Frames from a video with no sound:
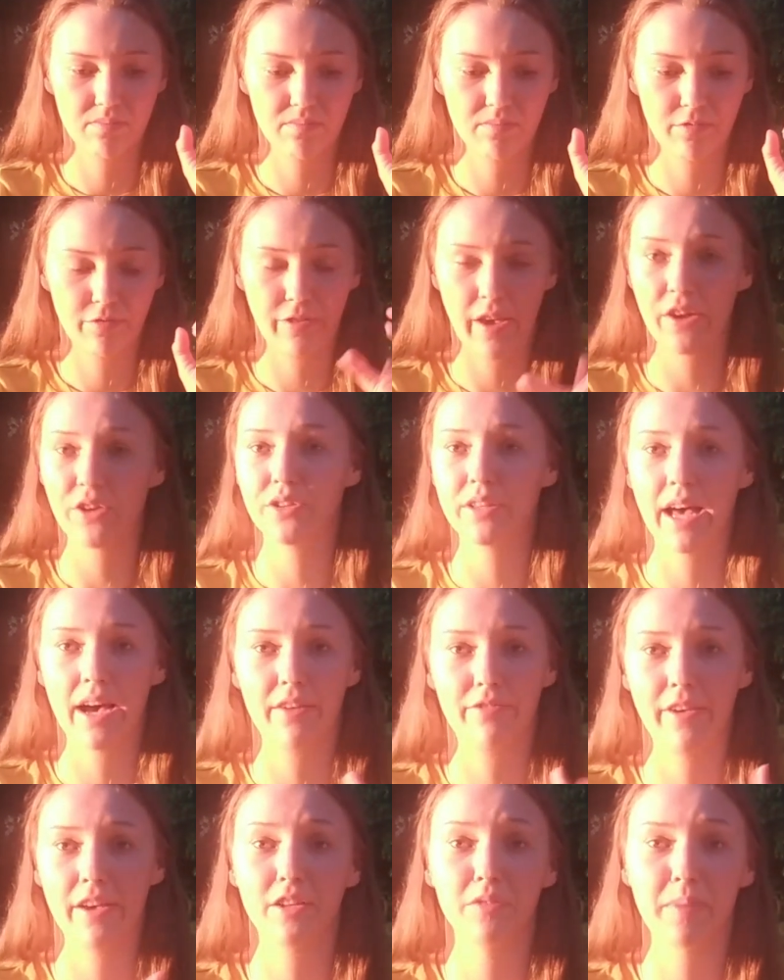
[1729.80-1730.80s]

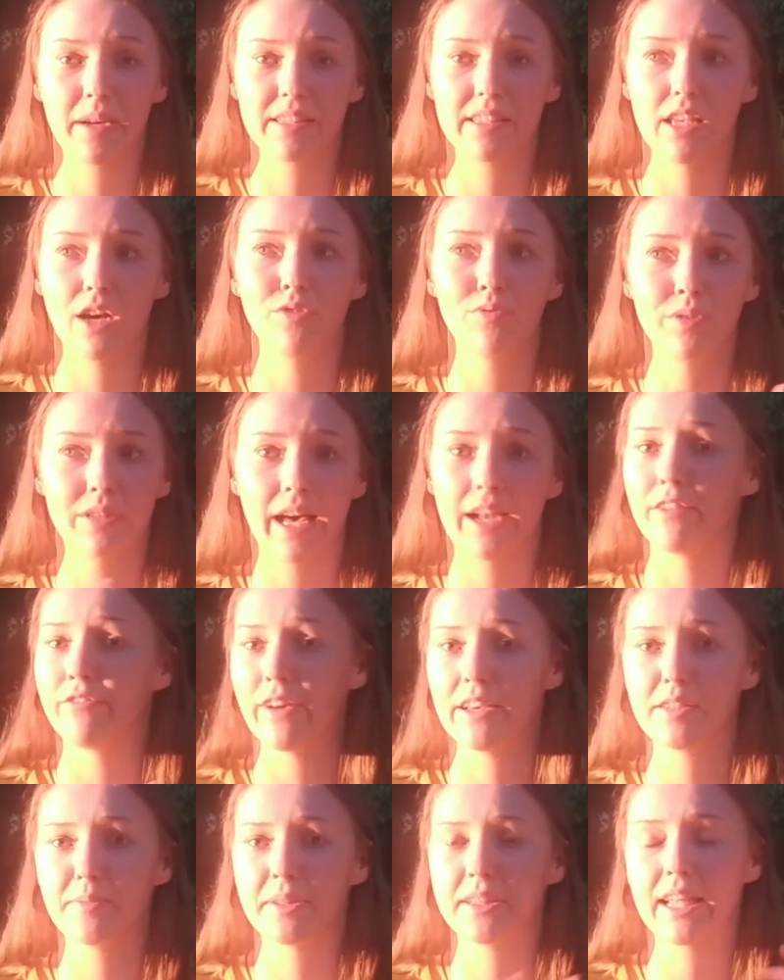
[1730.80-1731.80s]
failed myself with that
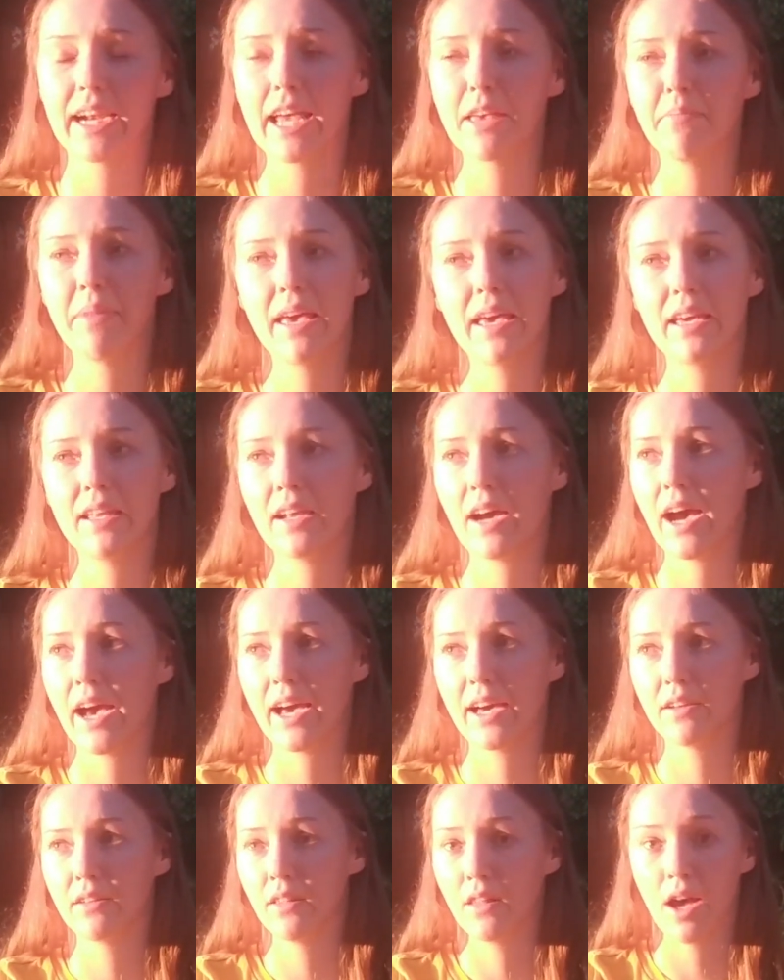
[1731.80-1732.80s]
investment that I made. I
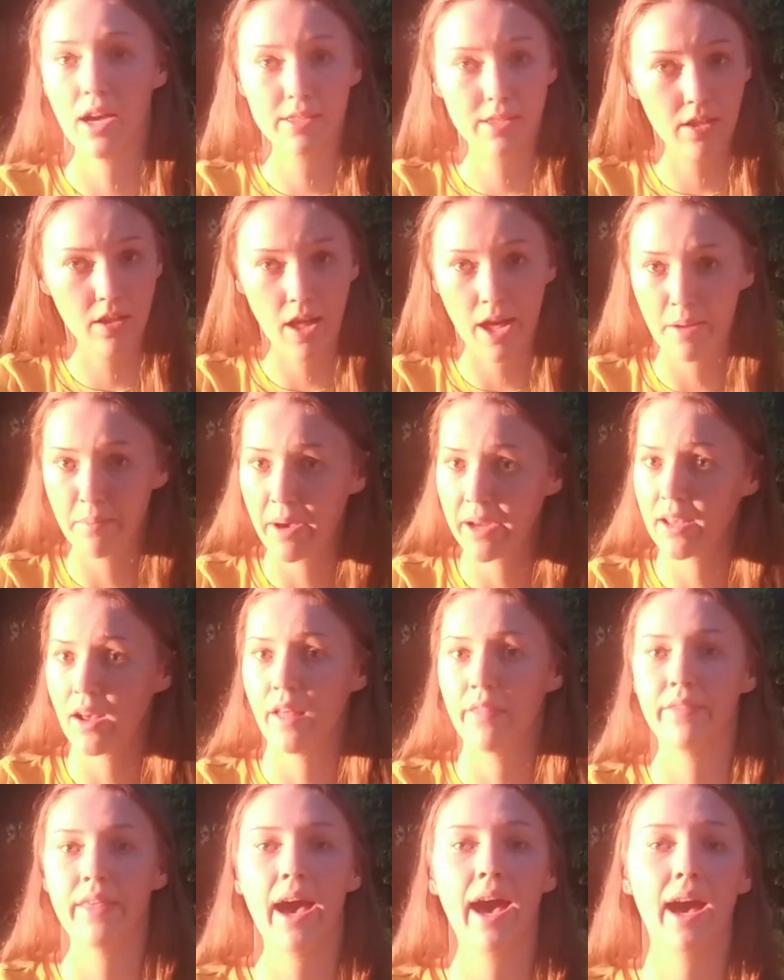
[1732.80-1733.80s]
had lost a lot of money
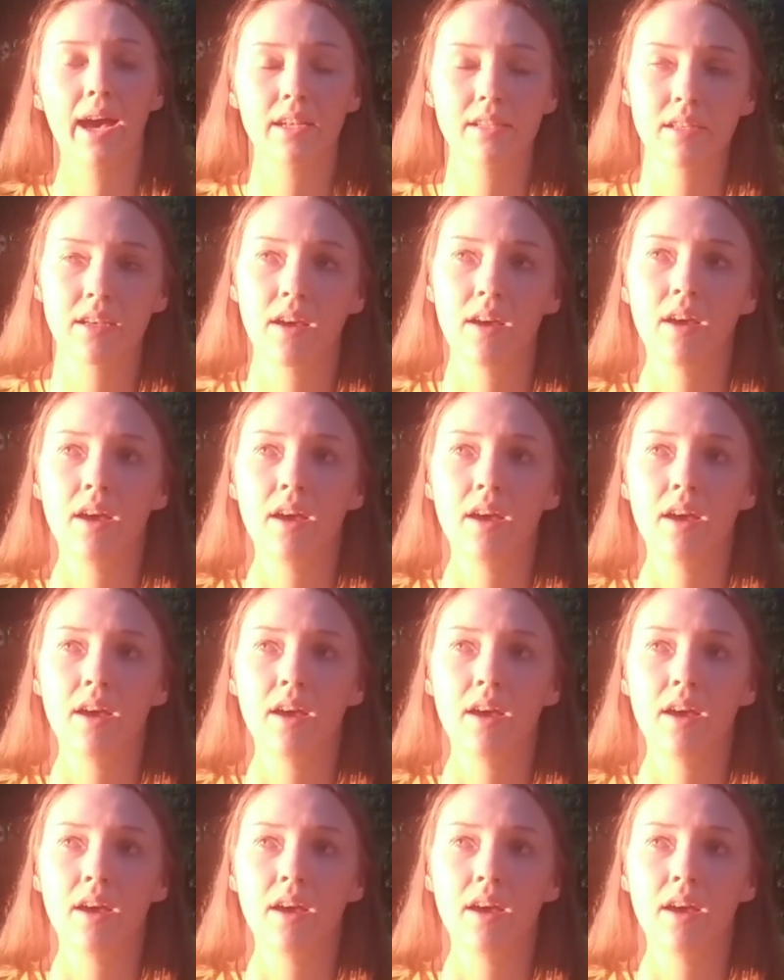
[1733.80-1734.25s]
on that.